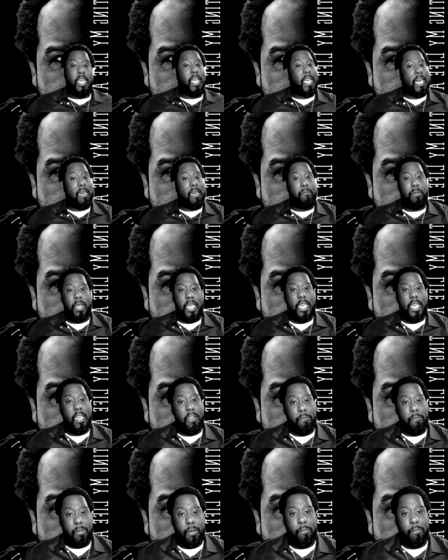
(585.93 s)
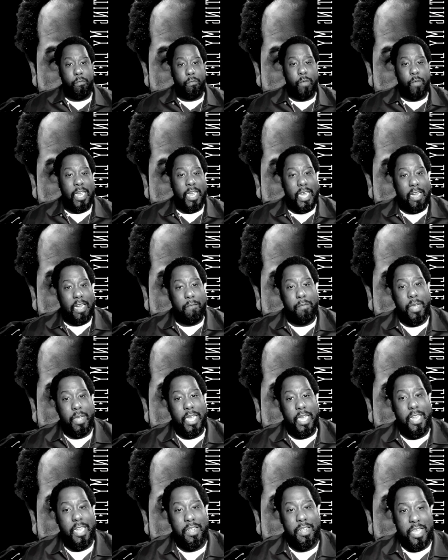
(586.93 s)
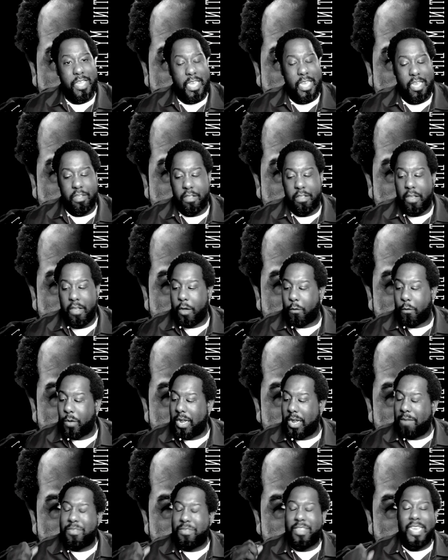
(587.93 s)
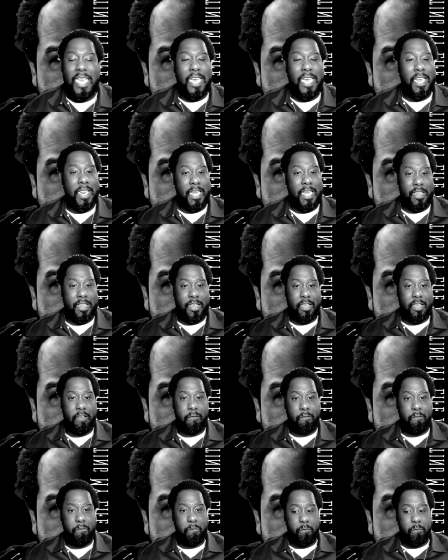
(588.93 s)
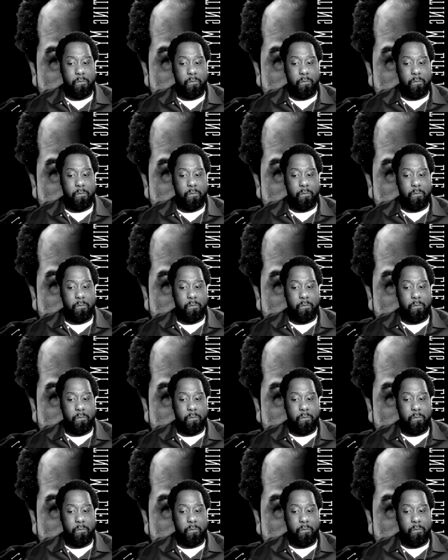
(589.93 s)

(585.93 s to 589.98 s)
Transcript: Complicated people write complicated things. What I'm saying is